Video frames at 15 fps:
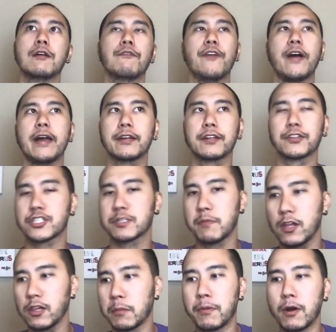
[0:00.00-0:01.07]
Find
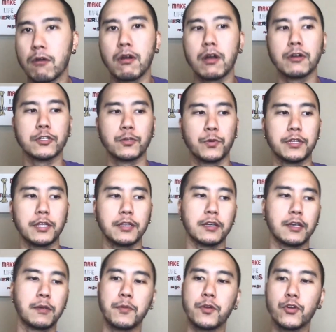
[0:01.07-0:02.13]
smaller boroughs within the
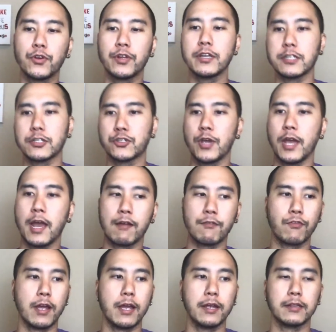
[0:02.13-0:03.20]
communities that you
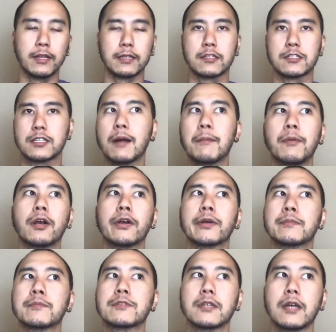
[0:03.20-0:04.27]
have, right? Like the
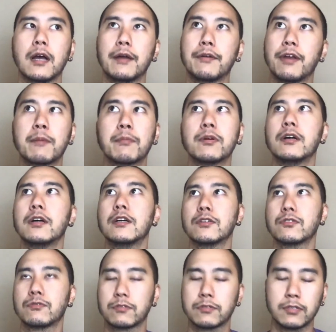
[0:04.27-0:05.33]
suburbs,
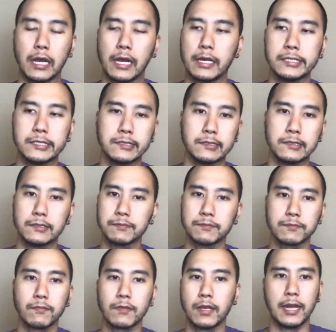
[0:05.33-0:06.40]
neighborhoods, and
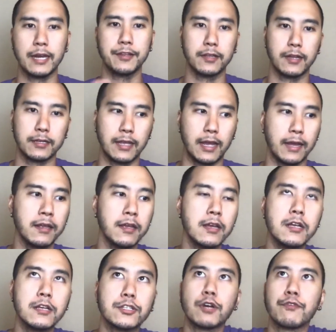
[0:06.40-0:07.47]
anything like that.
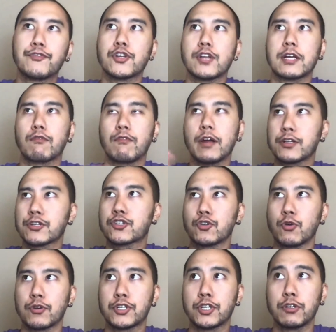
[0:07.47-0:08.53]
So if you're like a running
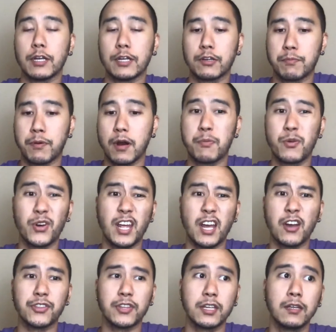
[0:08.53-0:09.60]
store too, like you're probably pretty
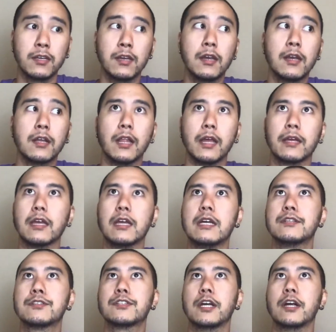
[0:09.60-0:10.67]
healthy, like
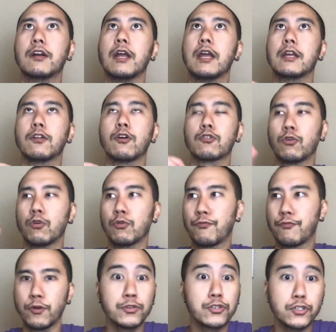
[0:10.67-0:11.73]
is there a local
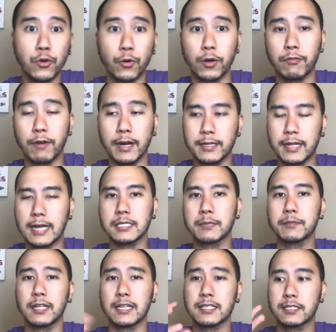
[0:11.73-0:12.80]
food store, right? That's
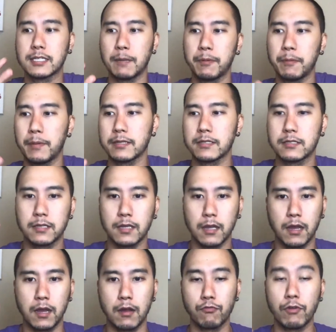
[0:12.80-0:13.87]
something that supplements
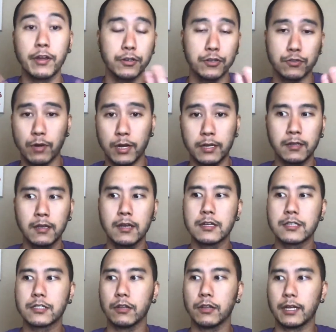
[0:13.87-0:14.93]
runners, right?
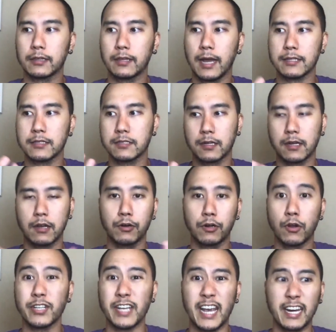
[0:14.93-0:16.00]
So like that's can
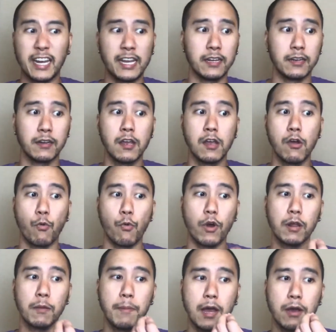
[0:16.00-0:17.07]
go hand in hand. What
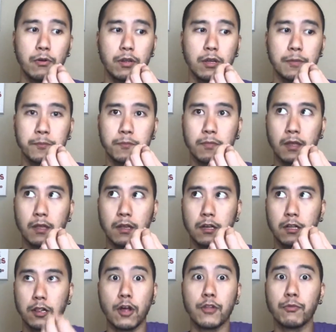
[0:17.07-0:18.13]
about
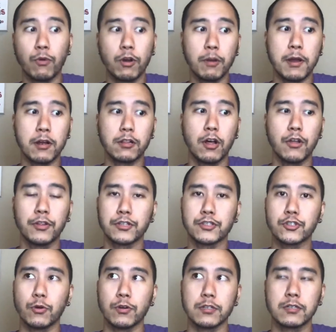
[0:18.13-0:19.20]
clothing
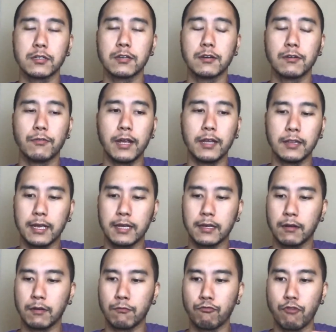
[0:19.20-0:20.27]
stores, right?
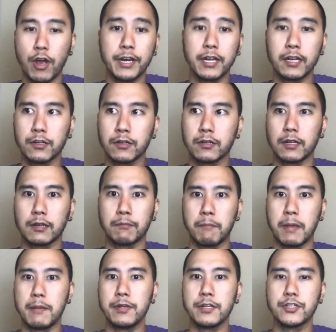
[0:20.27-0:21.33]
Like running, like
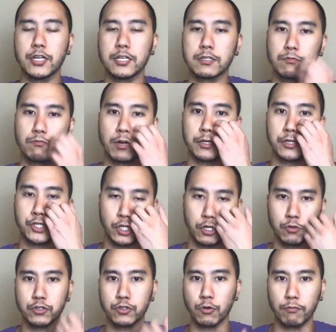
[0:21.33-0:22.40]
maybe just running
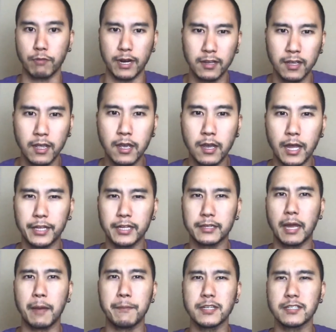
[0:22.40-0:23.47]
shoe store, right? I think
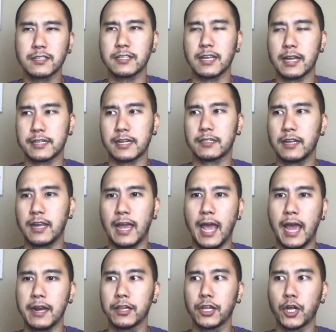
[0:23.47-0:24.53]
that business technically
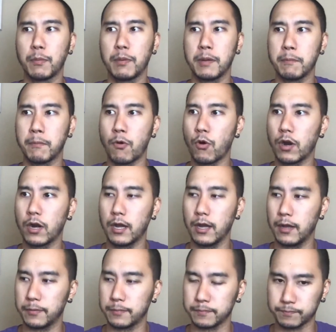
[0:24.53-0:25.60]
had a little bit
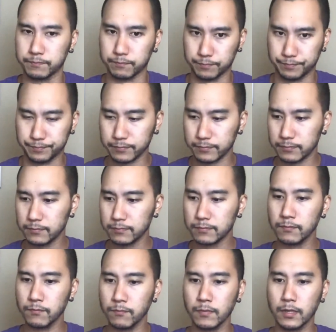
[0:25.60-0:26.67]
more
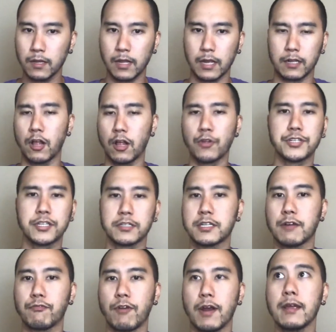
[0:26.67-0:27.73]
like clothes and
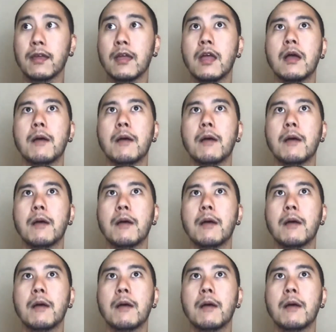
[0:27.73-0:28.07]
stuff, right?